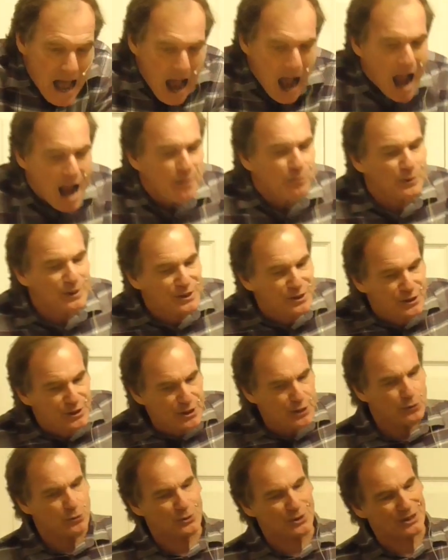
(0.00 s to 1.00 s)
I
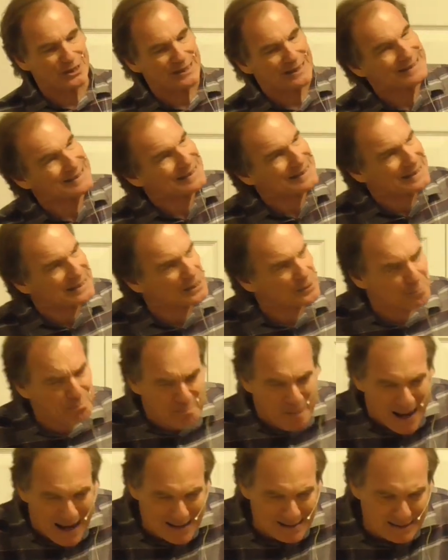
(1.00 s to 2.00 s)
reduce this
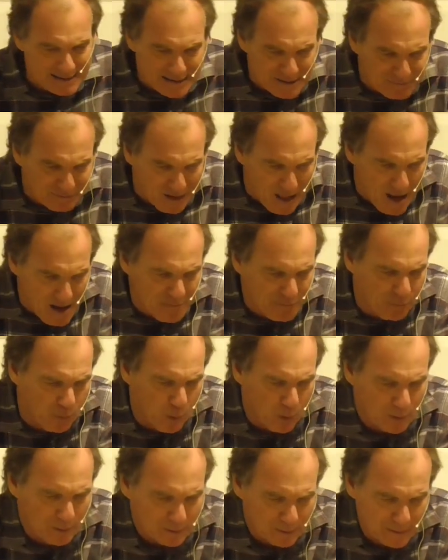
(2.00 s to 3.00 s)
expansive life
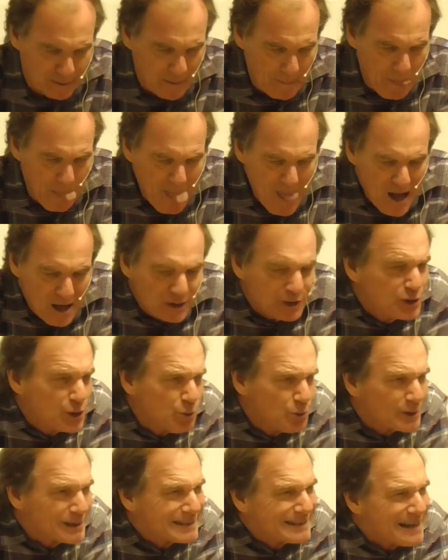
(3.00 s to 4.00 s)
world
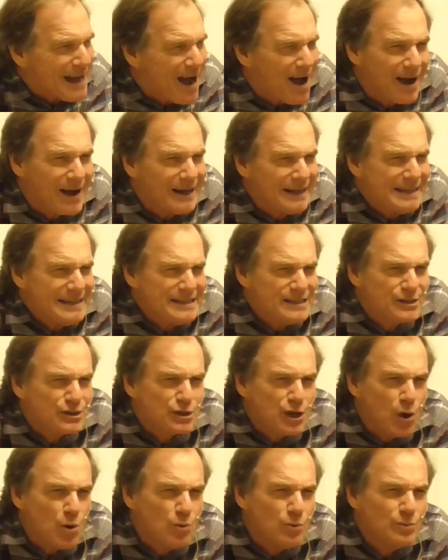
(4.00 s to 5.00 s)
to a tiny
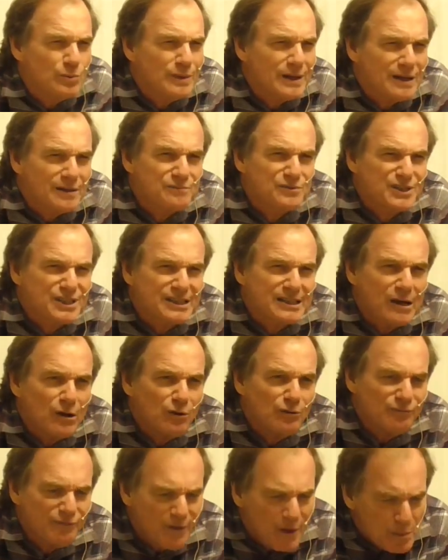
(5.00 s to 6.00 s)
zone of
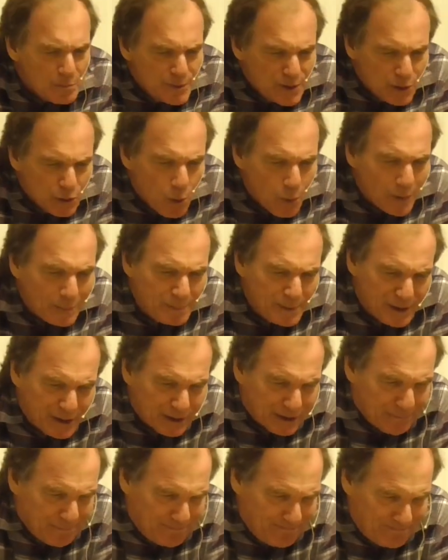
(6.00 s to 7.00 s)

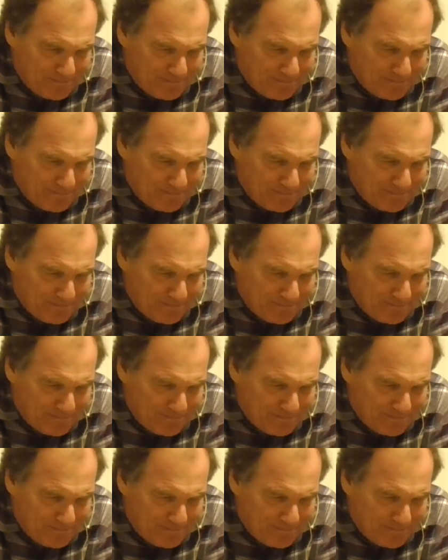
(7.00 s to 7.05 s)
self-absorption.